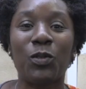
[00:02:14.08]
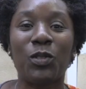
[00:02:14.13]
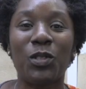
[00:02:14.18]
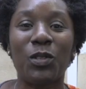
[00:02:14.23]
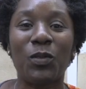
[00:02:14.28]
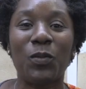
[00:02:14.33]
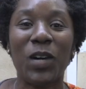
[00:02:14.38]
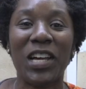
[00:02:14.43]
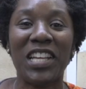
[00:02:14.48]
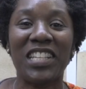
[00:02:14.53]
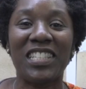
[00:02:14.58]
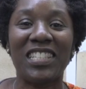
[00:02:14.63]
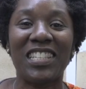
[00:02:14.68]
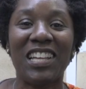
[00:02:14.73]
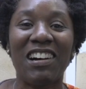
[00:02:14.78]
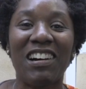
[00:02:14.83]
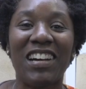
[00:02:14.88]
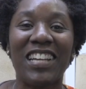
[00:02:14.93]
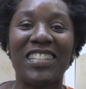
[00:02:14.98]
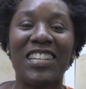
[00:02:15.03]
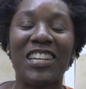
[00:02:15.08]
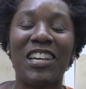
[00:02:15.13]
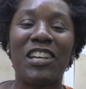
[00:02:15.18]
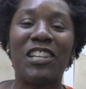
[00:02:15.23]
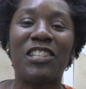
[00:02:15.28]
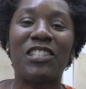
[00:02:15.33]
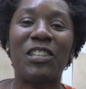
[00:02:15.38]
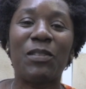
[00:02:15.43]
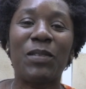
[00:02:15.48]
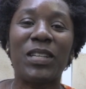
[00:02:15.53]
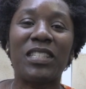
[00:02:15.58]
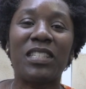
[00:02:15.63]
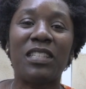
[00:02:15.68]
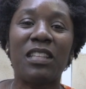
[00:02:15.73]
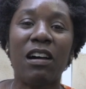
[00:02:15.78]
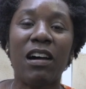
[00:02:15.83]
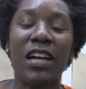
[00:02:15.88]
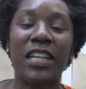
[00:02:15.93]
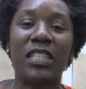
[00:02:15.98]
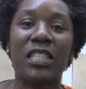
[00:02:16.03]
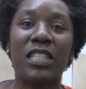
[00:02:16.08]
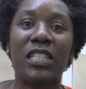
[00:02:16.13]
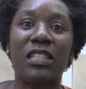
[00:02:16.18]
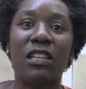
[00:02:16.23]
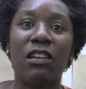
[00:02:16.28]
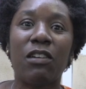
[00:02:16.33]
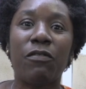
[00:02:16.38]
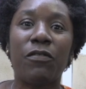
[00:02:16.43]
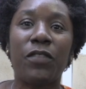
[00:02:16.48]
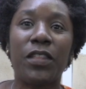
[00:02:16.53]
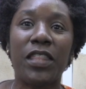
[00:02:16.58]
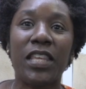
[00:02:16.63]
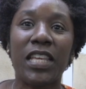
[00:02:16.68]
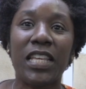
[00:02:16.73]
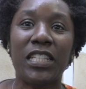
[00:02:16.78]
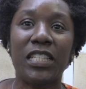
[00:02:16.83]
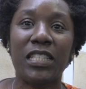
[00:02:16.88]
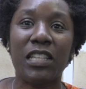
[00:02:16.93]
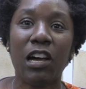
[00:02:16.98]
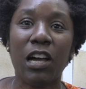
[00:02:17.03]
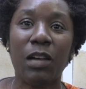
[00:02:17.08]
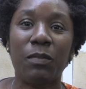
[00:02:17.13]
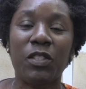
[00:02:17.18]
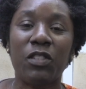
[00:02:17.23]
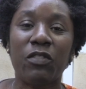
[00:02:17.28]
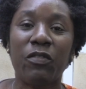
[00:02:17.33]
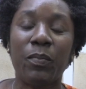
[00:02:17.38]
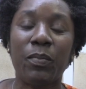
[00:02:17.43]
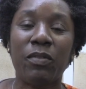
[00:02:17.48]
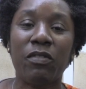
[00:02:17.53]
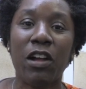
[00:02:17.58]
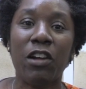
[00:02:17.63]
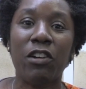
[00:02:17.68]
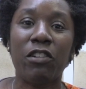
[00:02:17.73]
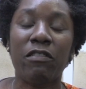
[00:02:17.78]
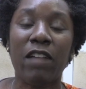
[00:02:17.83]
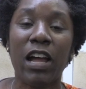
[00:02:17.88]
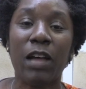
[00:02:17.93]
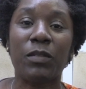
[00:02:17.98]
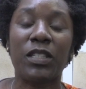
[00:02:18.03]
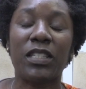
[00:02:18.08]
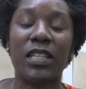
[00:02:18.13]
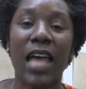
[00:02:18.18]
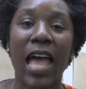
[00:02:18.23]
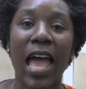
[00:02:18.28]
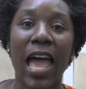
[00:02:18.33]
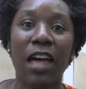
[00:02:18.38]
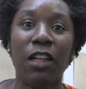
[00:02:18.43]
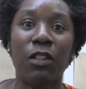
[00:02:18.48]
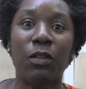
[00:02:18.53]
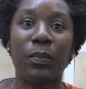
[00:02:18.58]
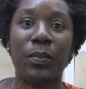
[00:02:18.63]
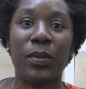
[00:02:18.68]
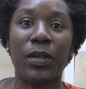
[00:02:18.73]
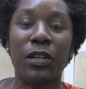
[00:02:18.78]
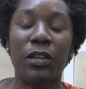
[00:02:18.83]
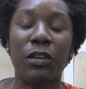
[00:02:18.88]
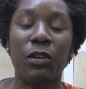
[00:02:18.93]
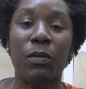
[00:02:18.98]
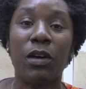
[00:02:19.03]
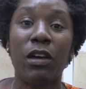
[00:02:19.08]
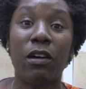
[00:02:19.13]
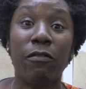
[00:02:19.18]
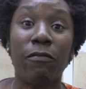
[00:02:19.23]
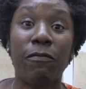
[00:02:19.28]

to the wayside so it's nice for these types of programs to help you